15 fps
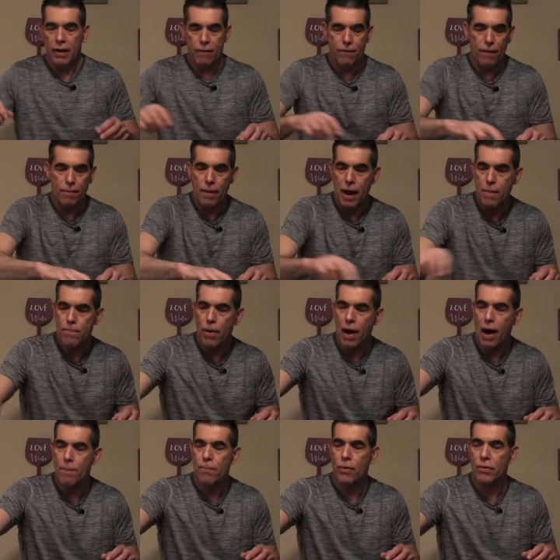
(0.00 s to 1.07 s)
if my
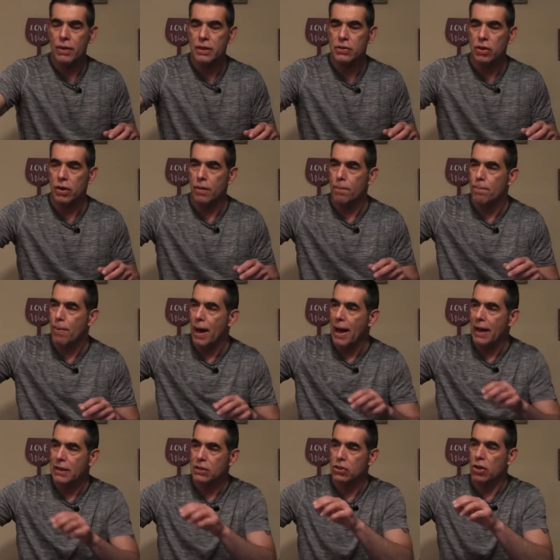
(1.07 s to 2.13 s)
popper is on the
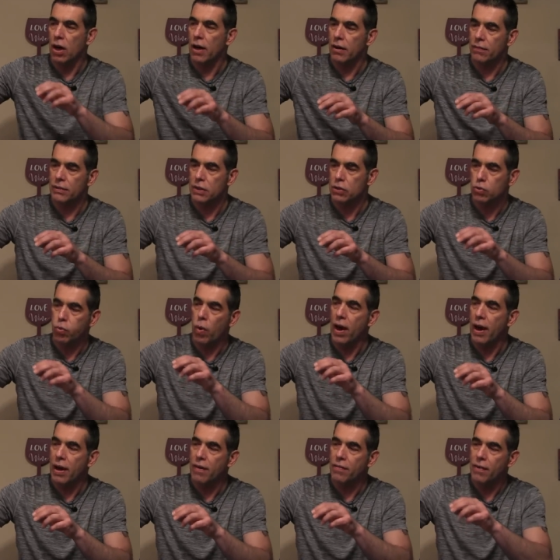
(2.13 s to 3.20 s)
back side of this
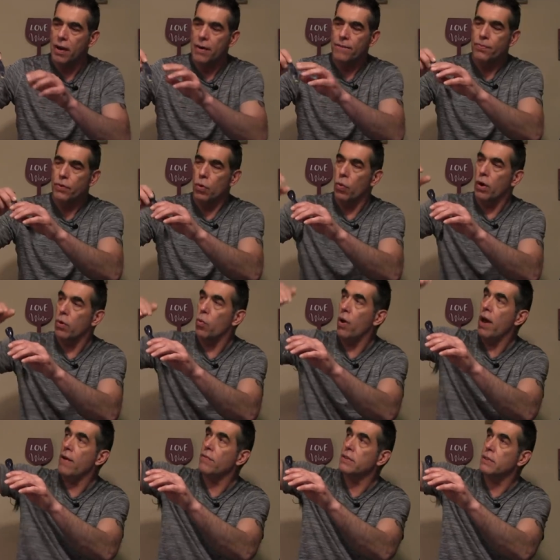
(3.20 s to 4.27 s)
wave, where the
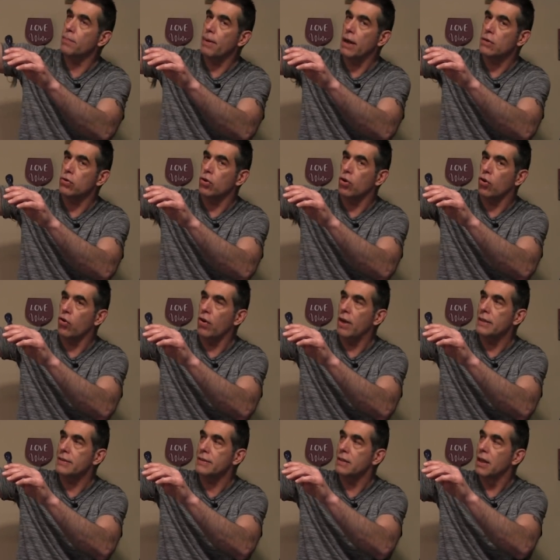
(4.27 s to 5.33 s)
wave is about to
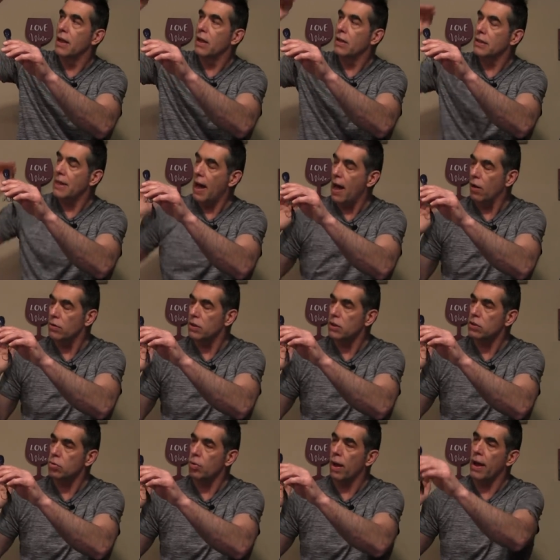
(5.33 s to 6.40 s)
crest down
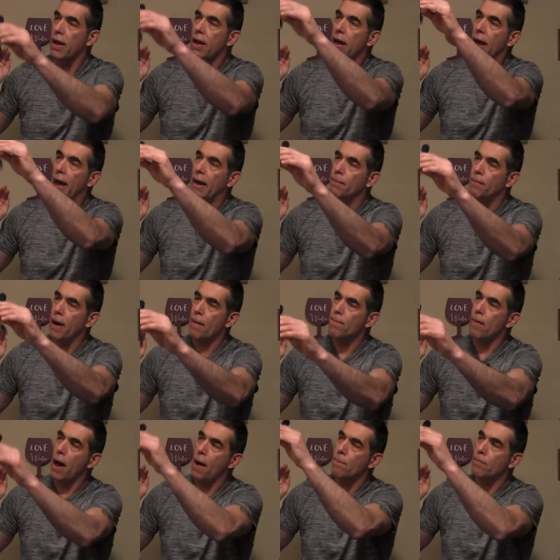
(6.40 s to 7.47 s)
this way, and my
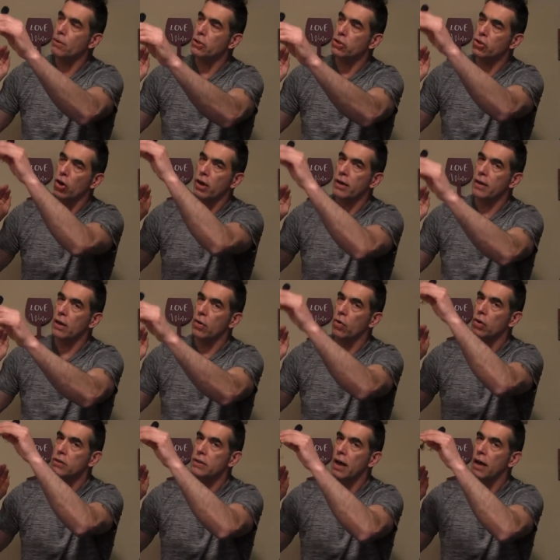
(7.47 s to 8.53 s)
popper is chugging
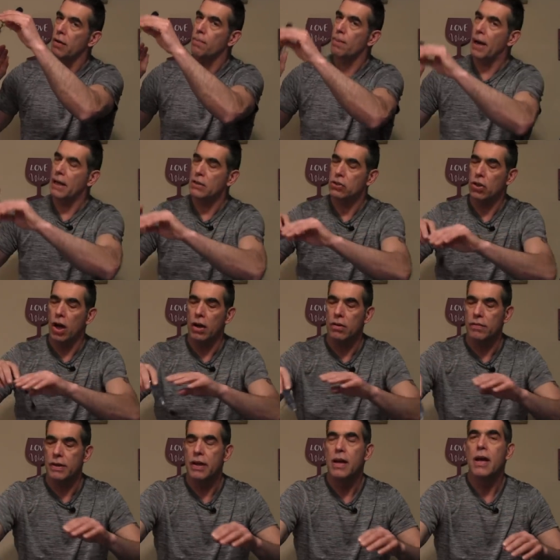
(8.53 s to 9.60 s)
alongside the back side
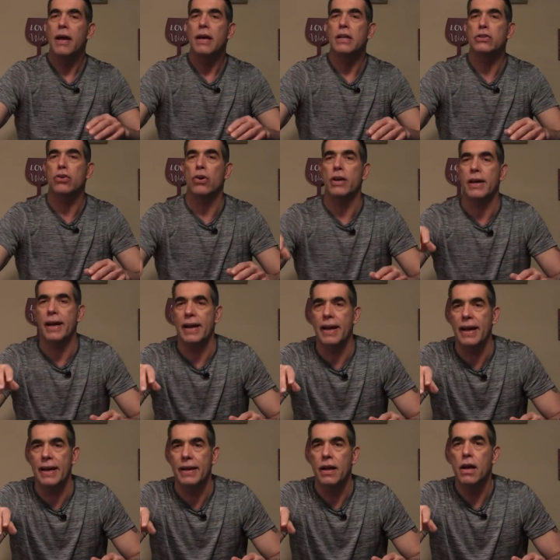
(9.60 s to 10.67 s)
of it, it's going to get
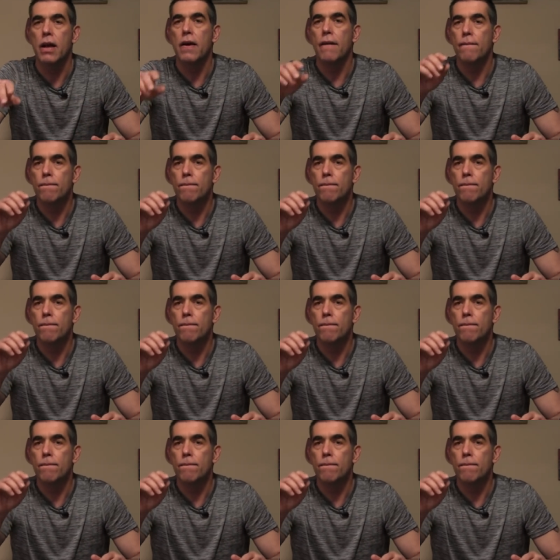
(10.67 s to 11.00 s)
hit